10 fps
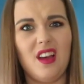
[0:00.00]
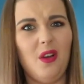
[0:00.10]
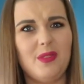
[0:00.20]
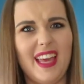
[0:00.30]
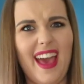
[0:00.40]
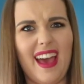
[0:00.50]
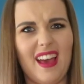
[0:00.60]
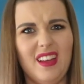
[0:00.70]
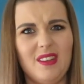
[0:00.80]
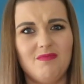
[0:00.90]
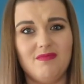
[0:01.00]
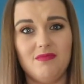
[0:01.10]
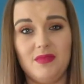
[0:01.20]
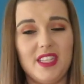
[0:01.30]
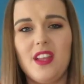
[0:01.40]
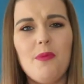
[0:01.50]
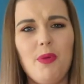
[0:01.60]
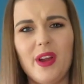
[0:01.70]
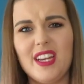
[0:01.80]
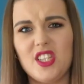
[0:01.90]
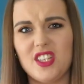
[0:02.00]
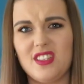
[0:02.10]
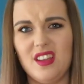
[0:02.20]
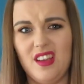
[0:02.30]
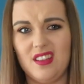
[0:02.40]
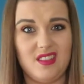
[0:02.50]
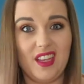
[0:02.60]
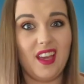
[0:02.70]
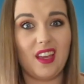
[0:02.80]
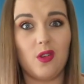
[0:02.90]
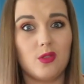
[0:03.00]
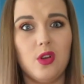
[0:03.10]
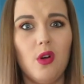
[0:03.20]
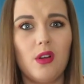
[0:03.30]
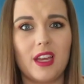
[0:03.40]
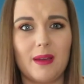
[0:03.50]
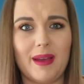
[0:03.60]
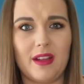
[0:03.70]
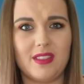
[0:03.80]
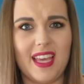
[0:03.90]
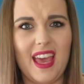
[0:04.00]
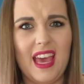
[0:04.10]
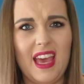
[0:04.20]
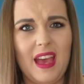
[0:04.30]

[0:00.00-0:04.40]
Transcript: Oh yeah, there's no point in just singing or talking about it.